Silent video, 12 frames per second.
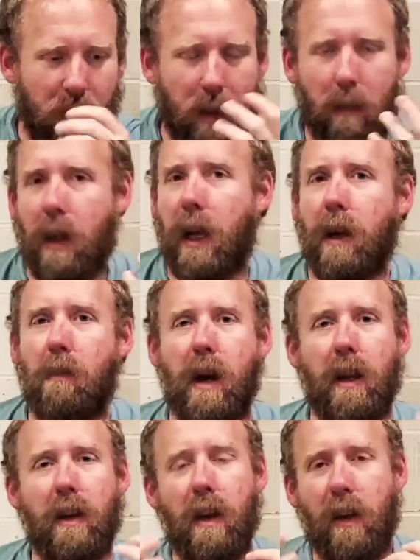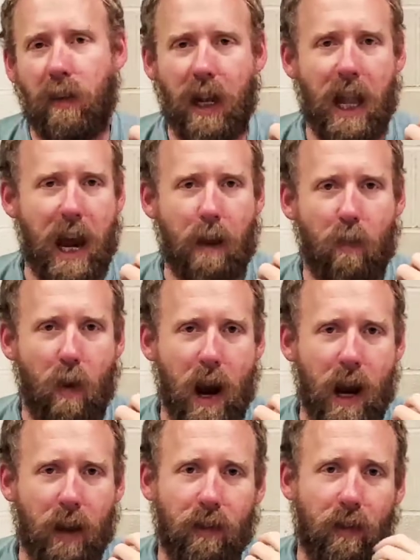maybe like about a dozen lab
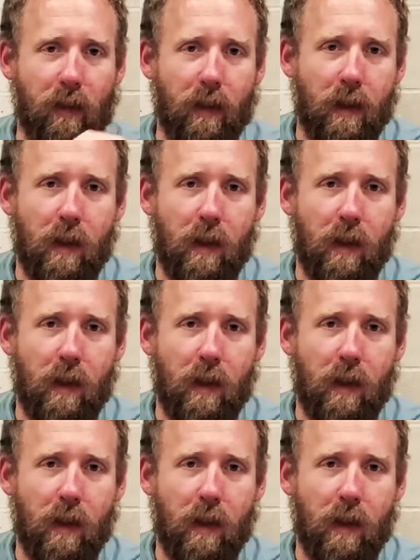rats.